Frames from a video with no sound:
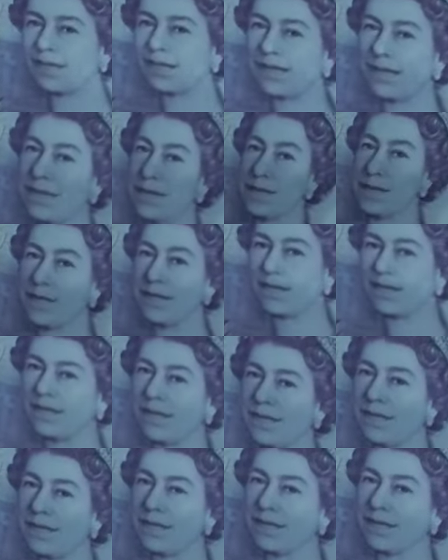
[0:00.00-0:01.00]
um, you
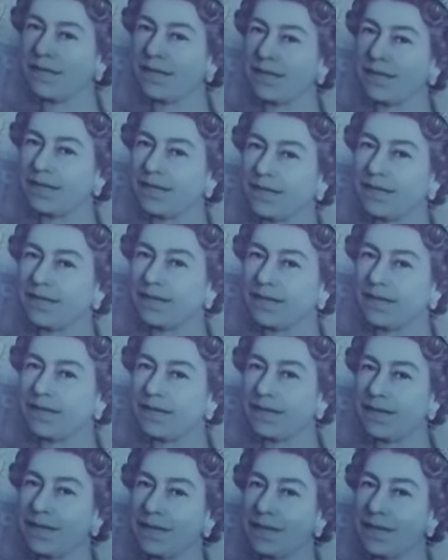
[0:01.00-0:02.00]
get the
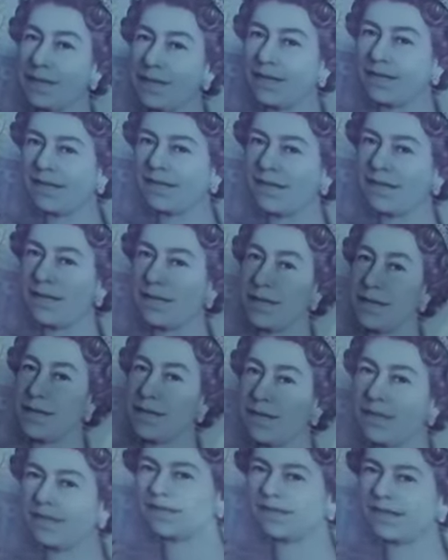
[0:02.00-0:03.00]
effect that a light
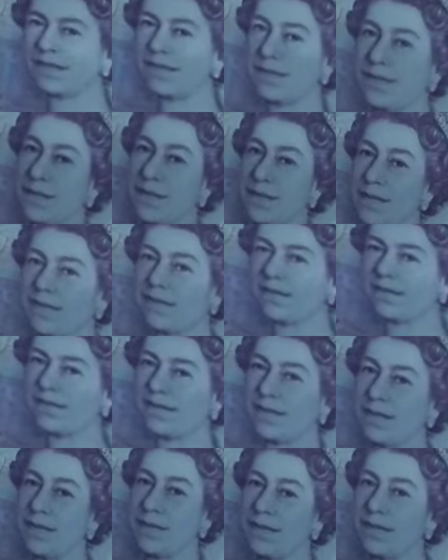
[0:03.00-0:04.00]
beacon of light is
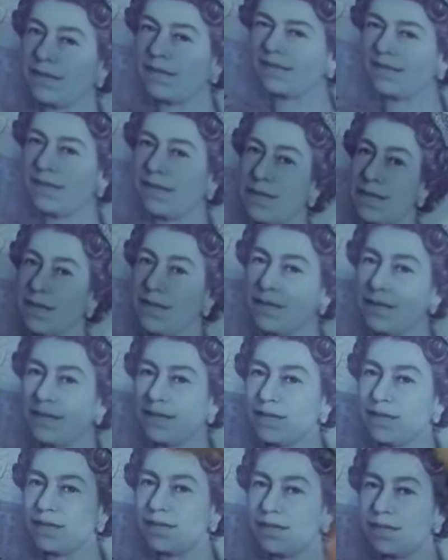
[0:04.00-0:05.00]
coming from the
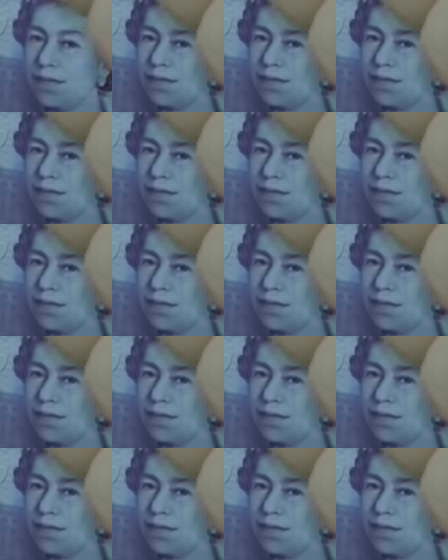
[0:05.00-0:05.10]
top of the